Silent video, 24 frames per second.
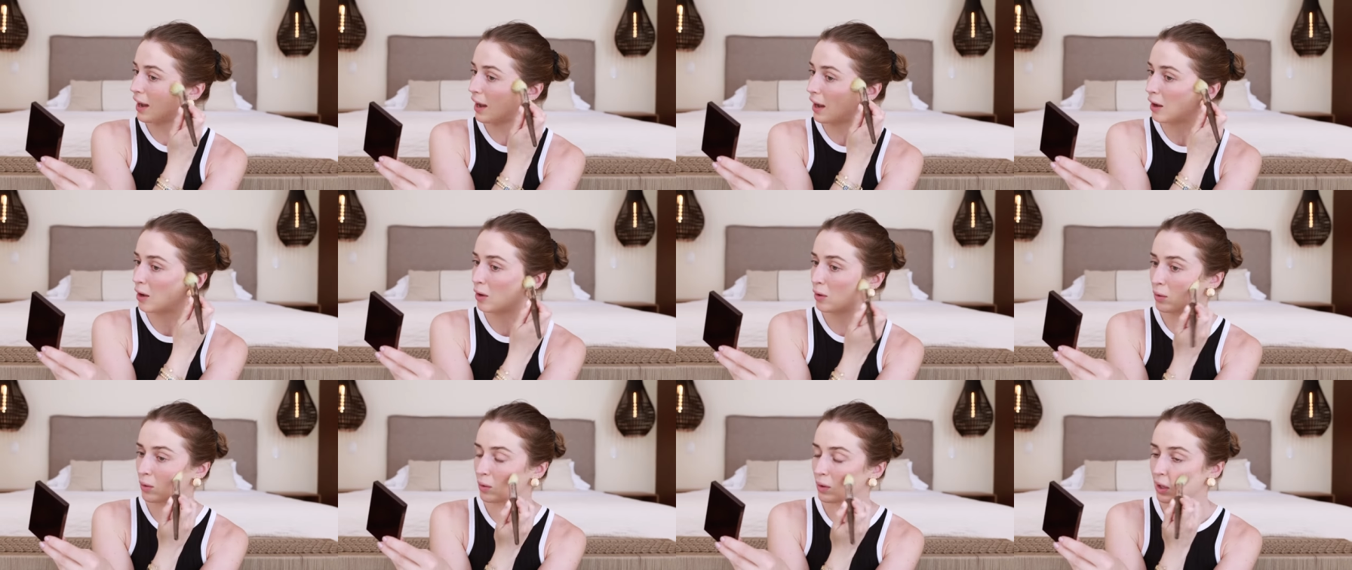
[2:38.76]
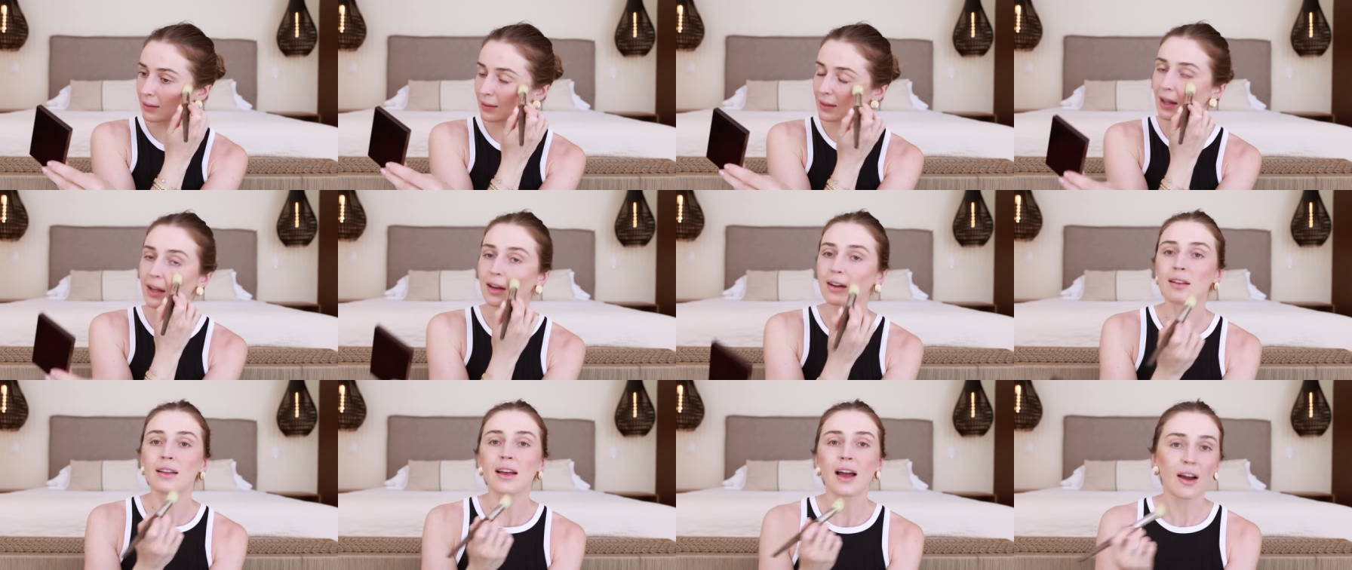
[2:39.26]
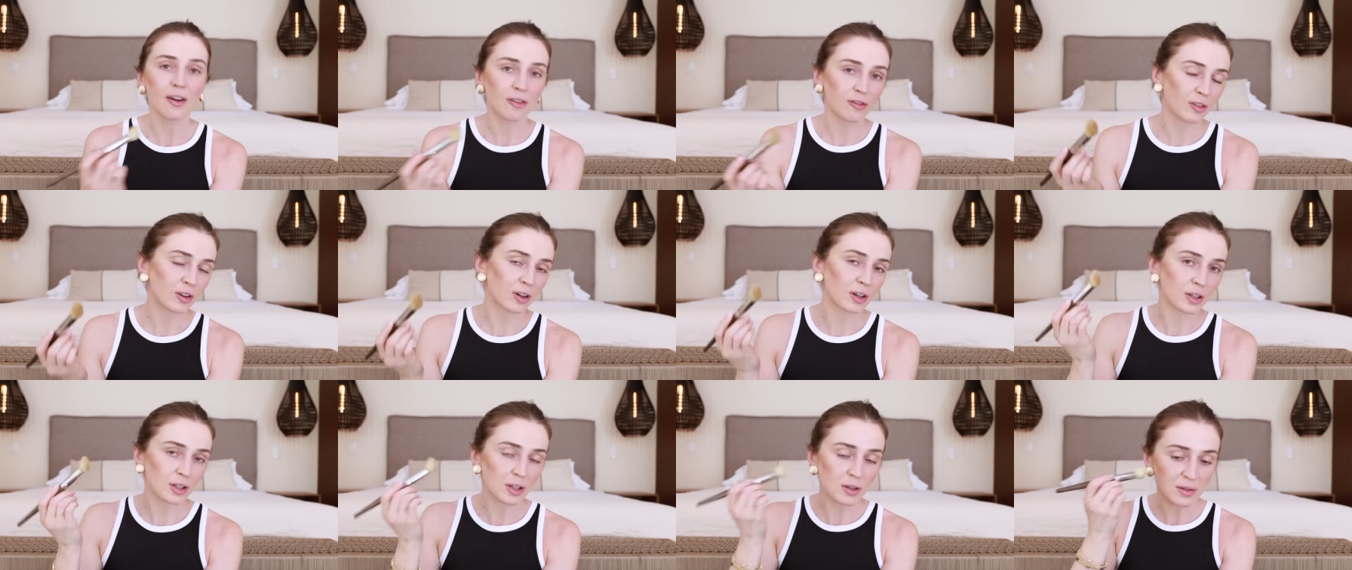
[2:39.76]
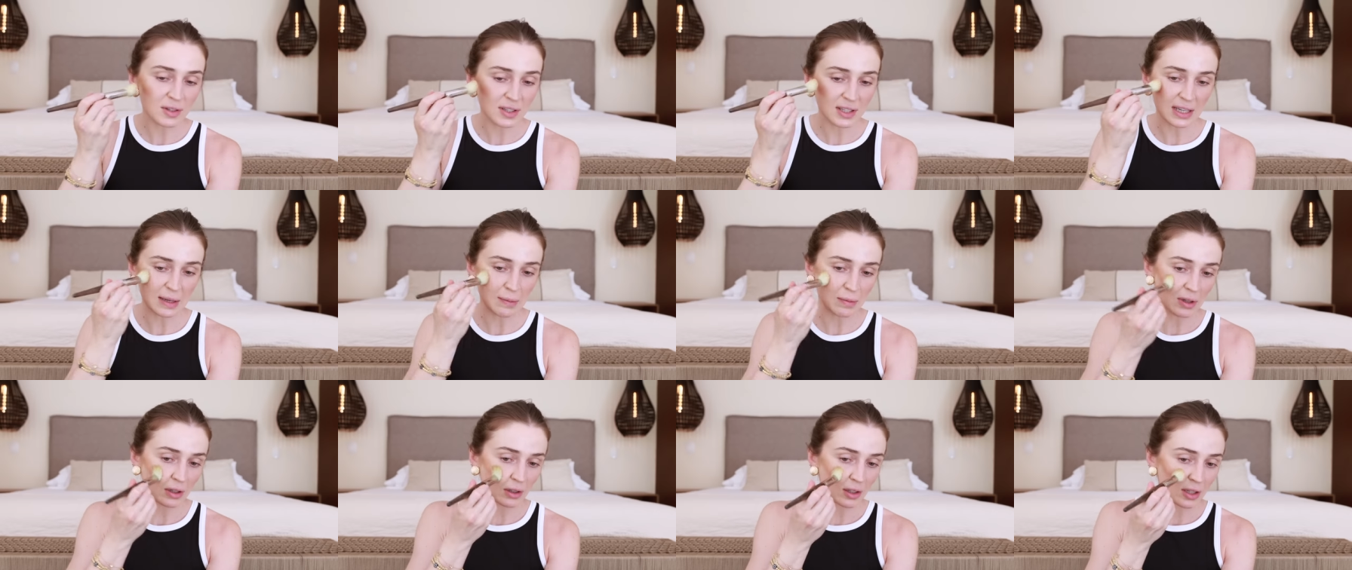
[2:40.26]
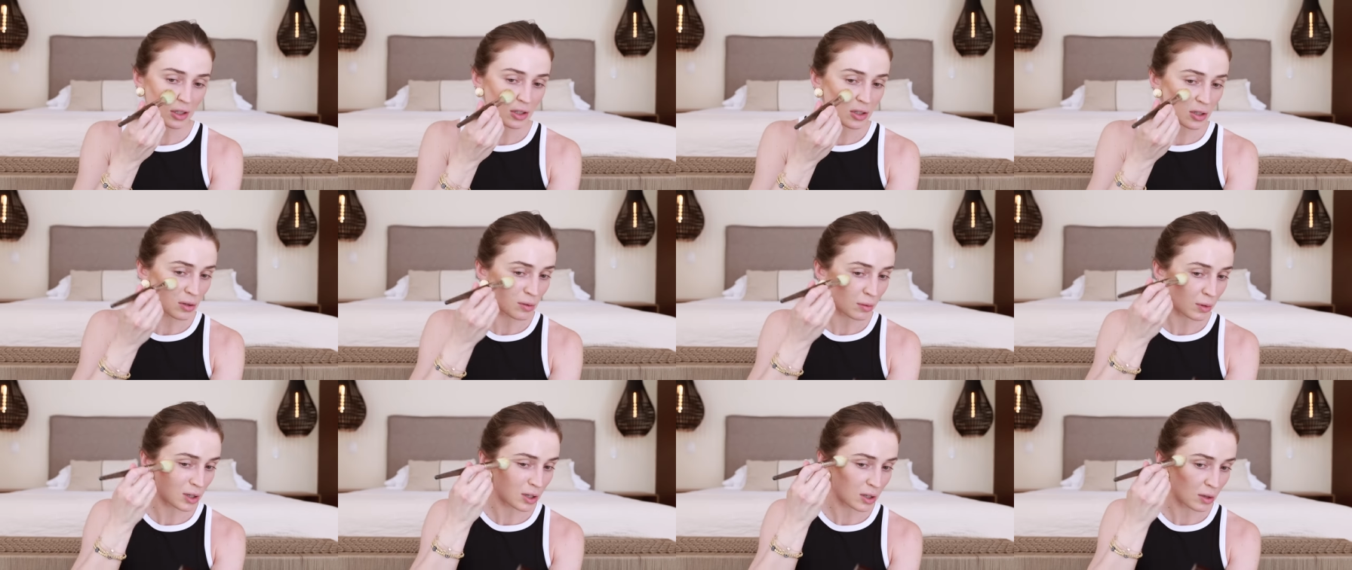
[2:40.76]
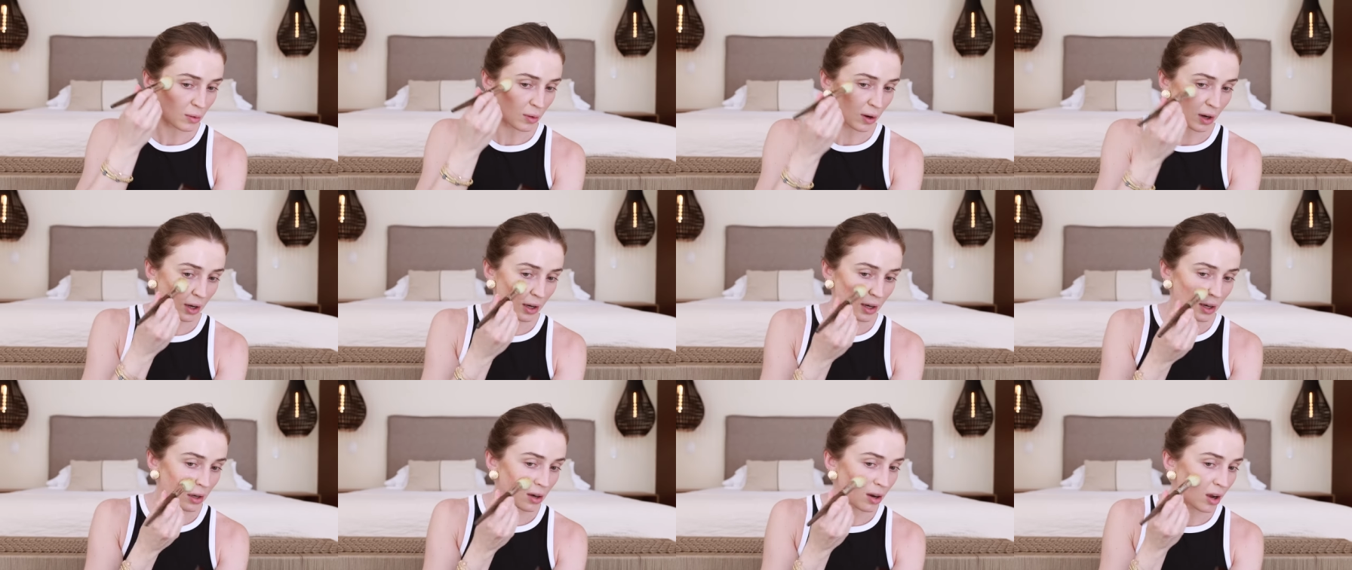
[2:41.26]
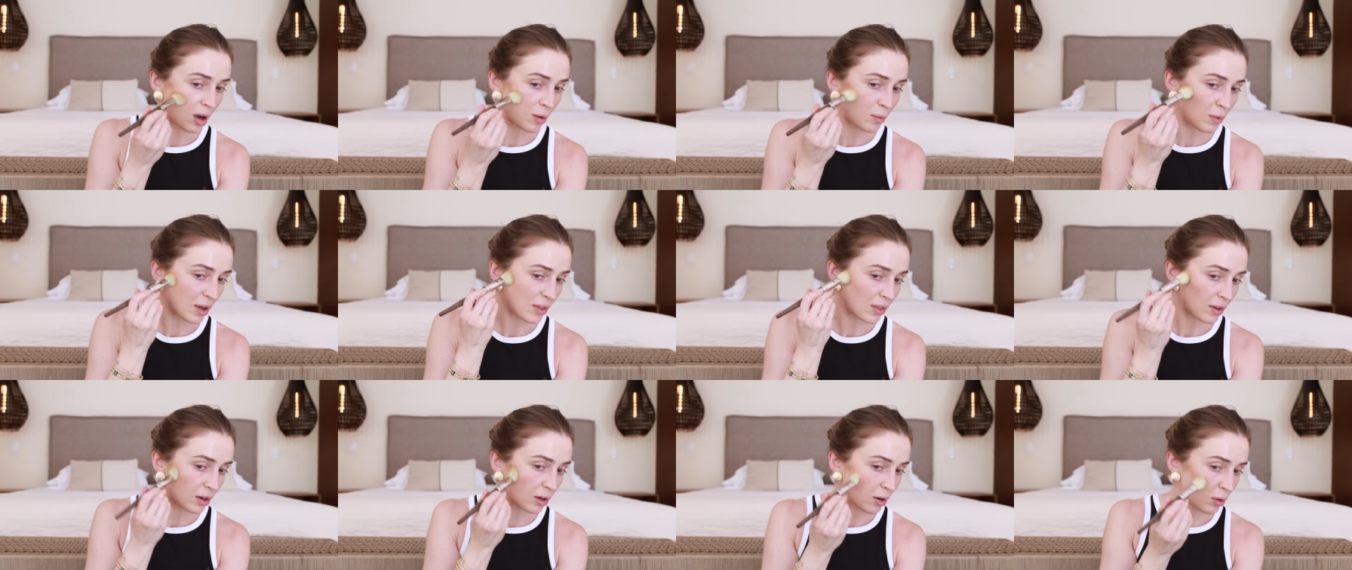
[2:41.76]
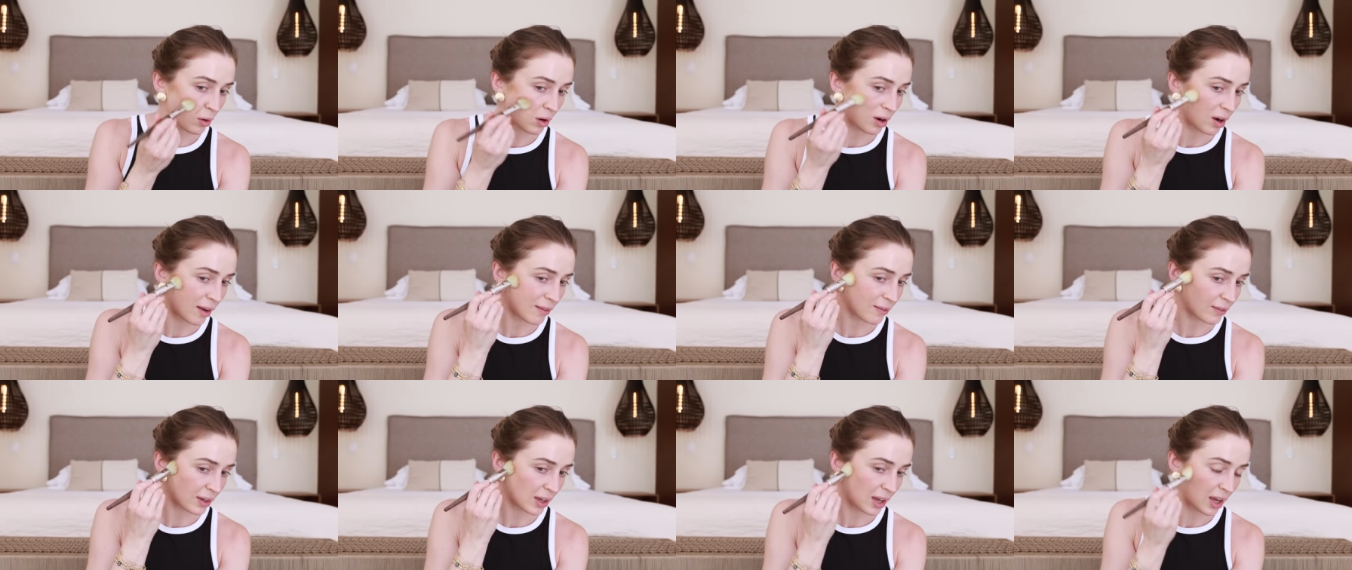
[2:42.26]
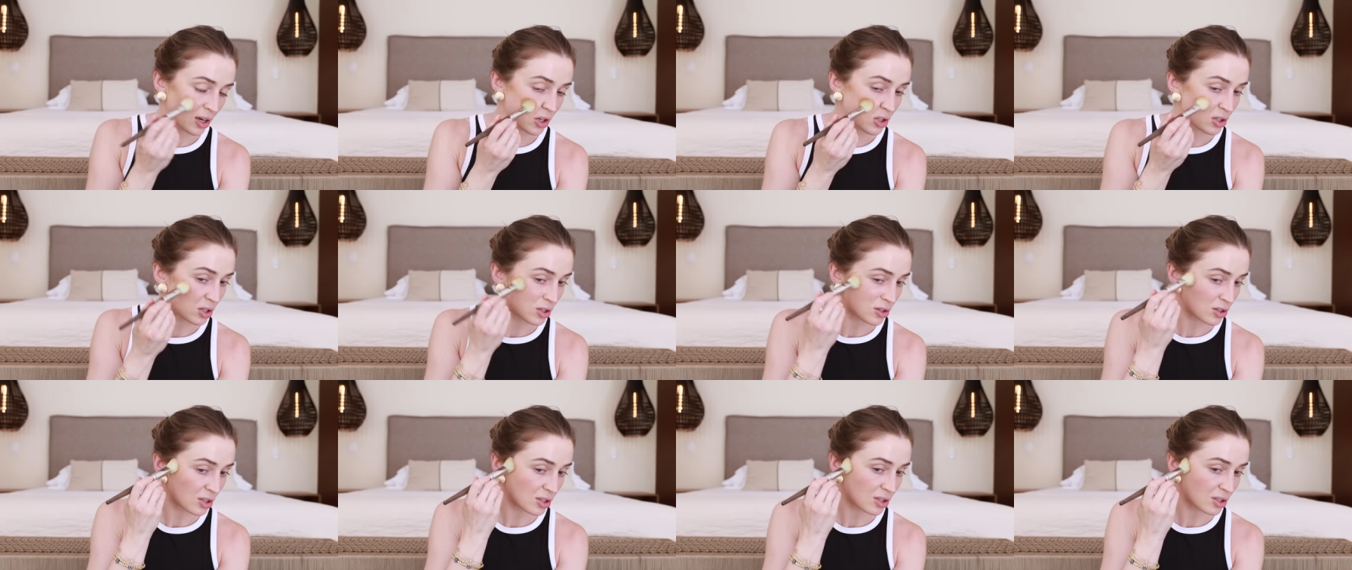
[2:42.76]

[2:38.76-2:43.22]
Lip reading: how little effort you seemingly do when you are in hot weather or on vacation,